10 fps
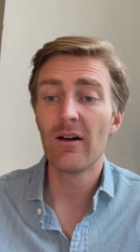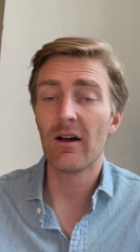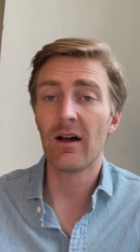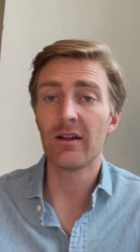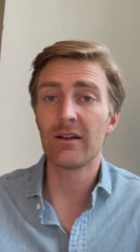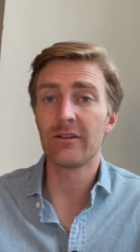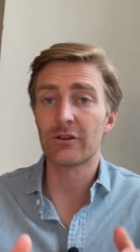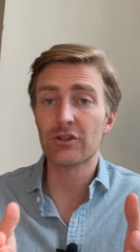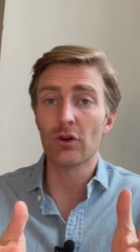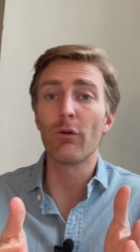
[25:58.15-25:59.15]
uh, their
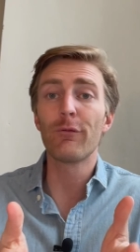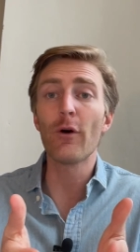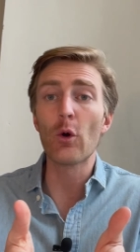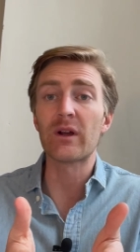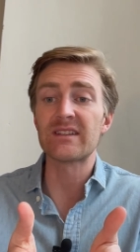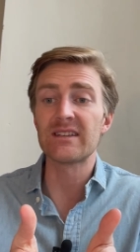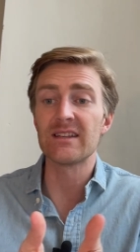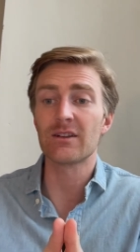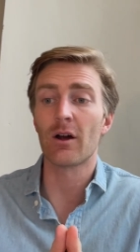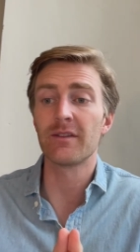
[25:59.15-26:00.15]
sole focus
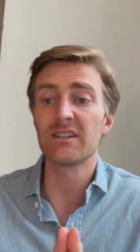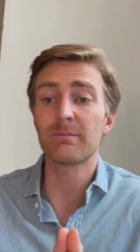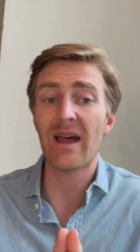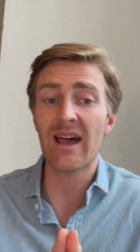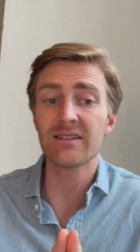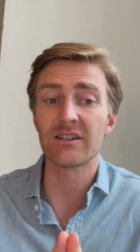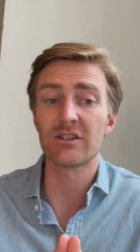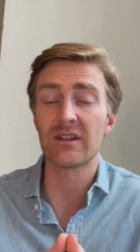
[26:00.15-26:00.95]
is on this passage.